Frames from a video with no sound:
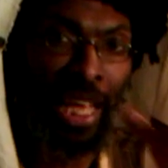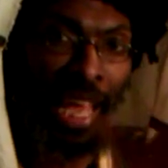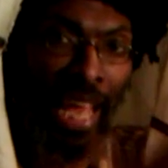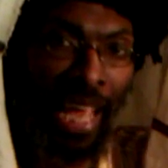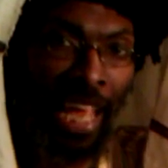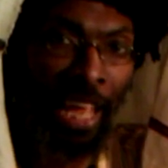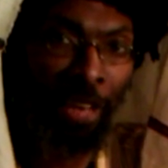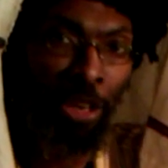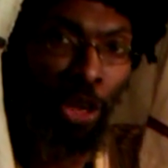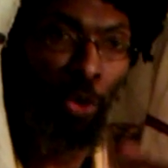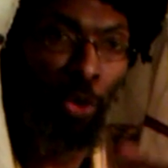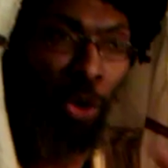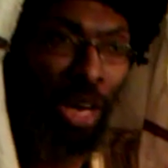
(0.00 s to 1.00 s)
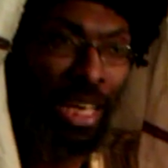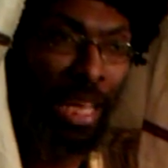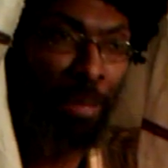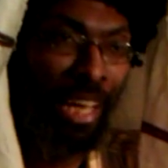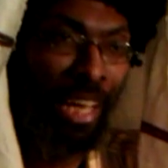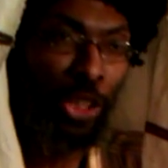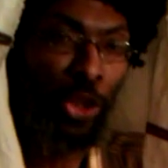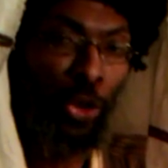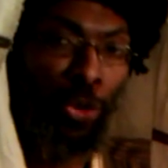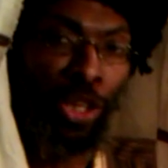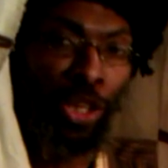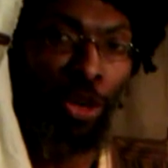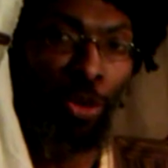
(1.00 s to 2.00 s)
And what am I
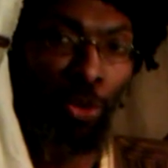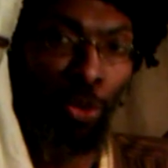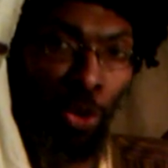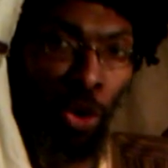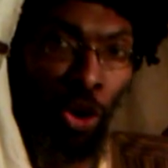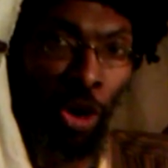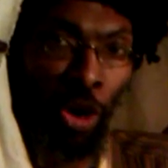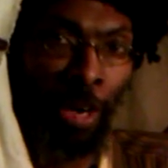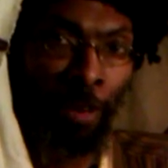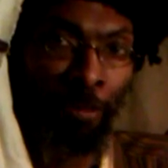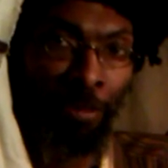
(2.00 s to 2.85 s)
doing wrong?